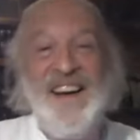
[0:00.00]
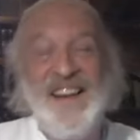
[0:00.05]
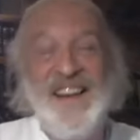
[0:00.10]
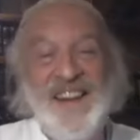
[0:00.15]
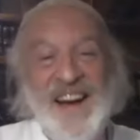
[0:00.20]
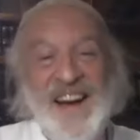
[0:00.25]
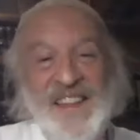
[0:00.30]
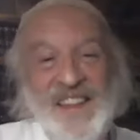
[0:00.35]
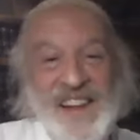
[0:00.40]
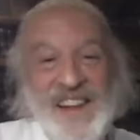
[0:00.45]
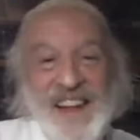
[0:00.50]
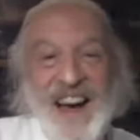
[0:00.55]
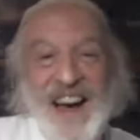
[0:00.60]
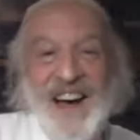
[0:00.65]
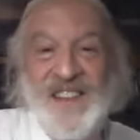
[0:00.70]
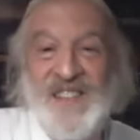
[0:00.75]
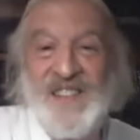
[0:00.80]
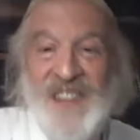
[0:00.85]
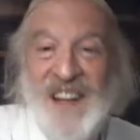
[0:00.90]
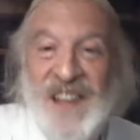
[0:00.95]

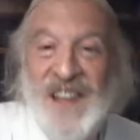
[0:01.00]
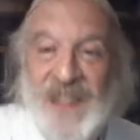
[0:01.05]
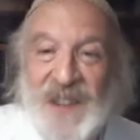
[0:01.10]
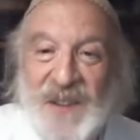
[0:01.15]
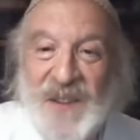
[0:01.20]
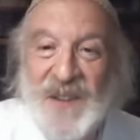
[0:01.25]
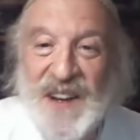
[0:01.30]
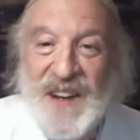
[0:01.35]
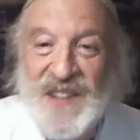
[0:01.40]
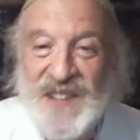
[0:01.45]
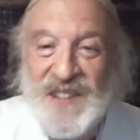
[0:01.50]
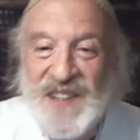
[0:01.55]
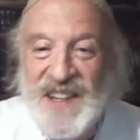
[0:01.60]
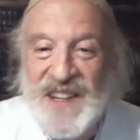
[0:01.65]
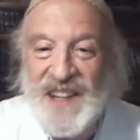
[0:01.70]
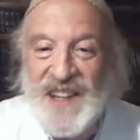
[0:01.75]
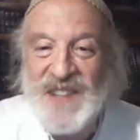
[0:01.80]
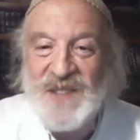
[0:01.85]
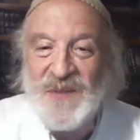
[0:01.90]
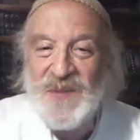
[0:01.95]
Nonetheless, the question
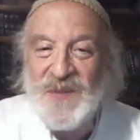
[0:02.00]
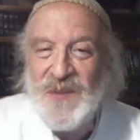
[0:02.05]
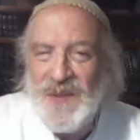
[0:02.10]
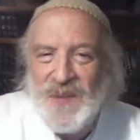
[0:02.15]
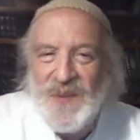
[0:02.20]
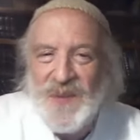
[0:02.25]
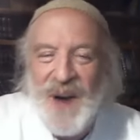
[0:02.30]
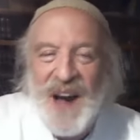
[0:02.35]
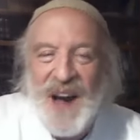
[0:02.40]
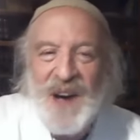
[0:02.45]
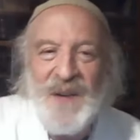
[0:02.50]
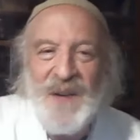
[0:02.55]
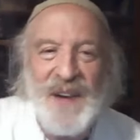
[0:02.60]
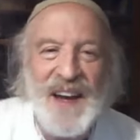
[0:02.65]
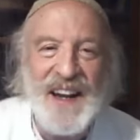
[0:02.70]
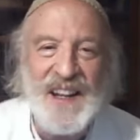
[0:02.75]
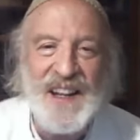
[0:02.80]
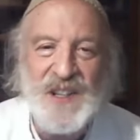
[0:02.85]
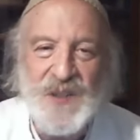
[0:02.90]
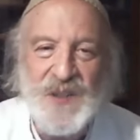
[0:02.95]
is, why are we
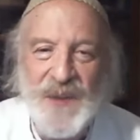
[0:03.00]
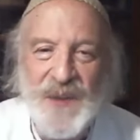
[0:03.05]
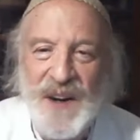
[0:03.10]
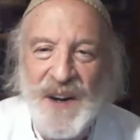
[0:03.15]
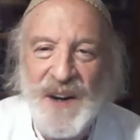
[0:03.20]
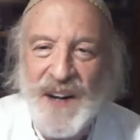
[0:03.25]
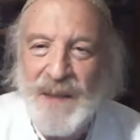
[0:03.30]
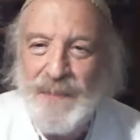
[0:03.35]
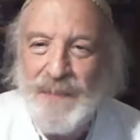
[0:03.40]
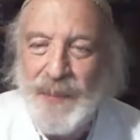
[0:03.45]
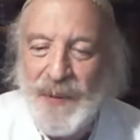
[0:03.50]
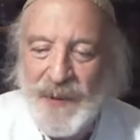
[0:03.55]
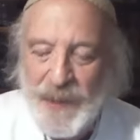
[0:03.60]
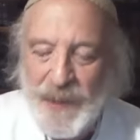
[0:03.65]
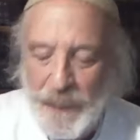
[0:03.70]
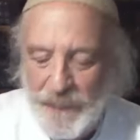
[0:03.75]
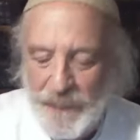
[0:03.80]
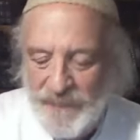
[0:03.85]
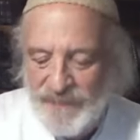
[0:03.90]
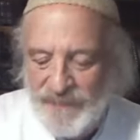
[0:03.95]
getting drunk on
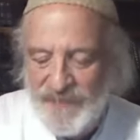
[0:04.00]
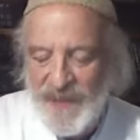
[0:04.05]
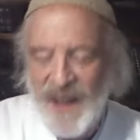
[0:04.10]
Purim?